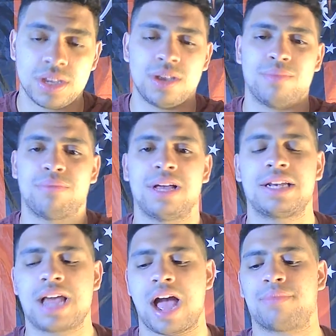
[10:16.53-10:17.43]
But
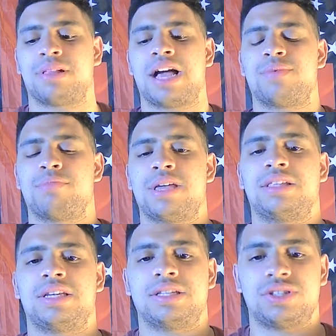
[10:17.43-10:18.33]
I'm glad we made the
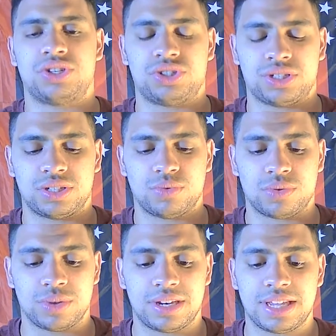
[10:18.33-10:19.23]
decision when
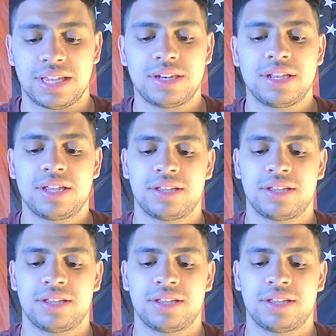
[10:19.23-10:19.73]
we did.